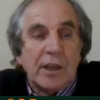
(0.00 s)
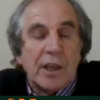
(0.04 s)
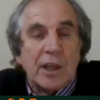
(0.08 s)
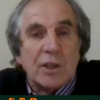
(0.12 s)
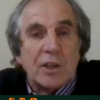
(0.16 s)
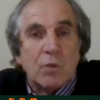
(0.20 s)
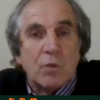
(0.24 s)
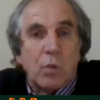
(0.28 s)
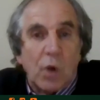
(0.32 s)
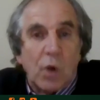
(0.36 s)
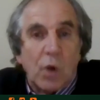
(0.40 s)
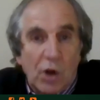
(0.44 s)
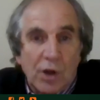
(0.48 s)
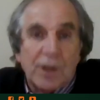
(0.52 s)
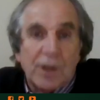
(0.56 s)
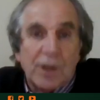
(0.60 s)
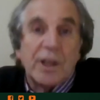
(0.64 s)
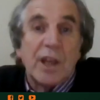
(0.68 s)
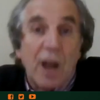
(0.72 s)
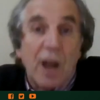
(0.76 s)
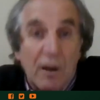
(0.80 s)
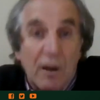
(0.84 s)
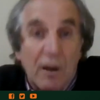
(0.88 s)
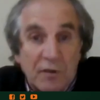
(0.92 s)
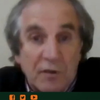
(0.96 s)
is
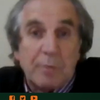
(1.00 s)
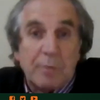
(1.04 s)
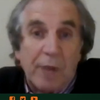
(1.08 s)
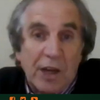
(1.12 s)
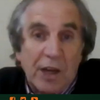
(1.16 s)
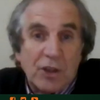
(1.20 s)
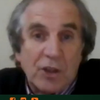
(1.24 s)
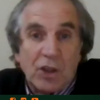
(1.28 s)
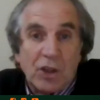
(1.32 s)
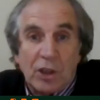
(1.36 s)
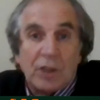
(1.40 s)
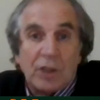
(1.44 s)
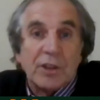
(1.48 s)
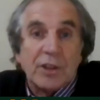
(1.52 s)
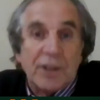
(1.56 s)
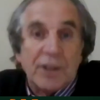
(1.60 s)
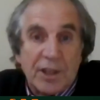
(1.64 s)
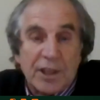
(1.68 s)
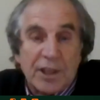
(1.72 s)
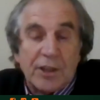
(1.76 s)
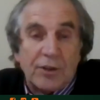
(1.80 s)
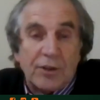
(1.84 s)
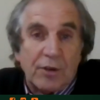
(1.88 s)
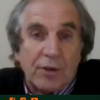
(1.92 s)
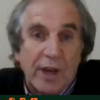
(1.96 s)
worthy of special
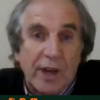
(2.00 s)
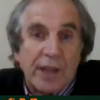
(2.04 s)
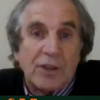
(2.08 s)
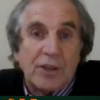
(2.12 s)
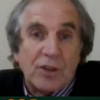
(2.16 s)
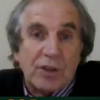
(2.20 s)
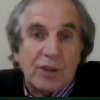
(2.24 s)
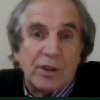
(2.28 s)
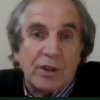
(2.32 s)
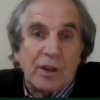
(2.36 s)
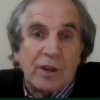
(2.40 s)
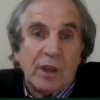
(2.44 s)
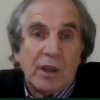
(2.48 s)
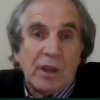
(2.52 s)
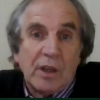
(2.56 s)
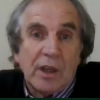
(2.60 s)
consideration.